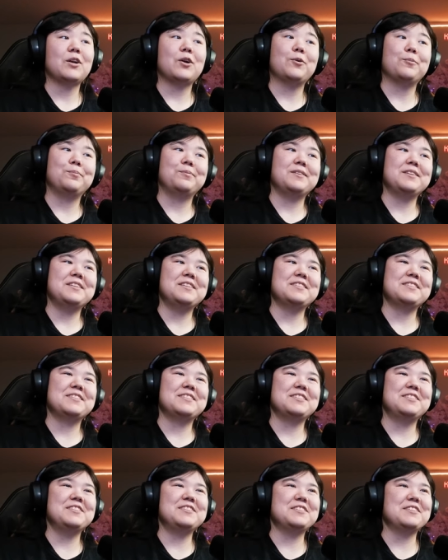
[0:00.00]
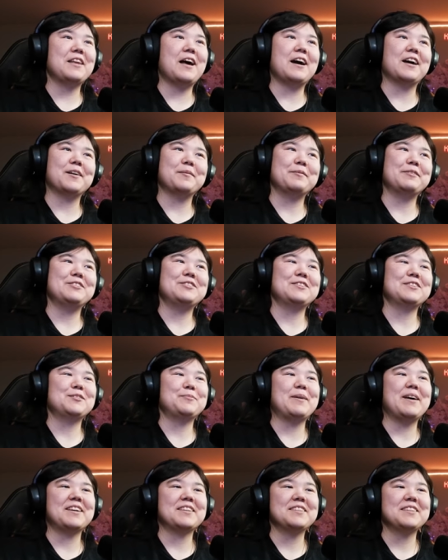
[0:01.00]
Oh, please. She's not going to be what you
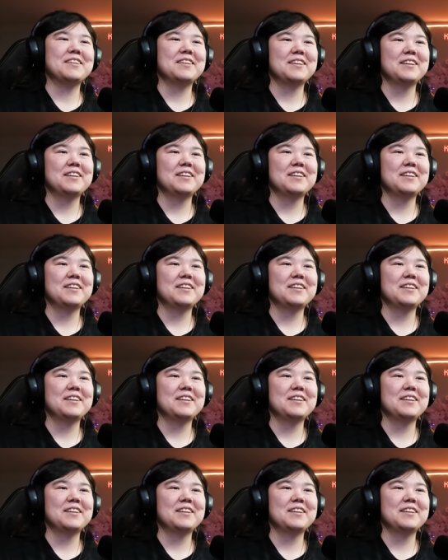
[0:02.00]
expect.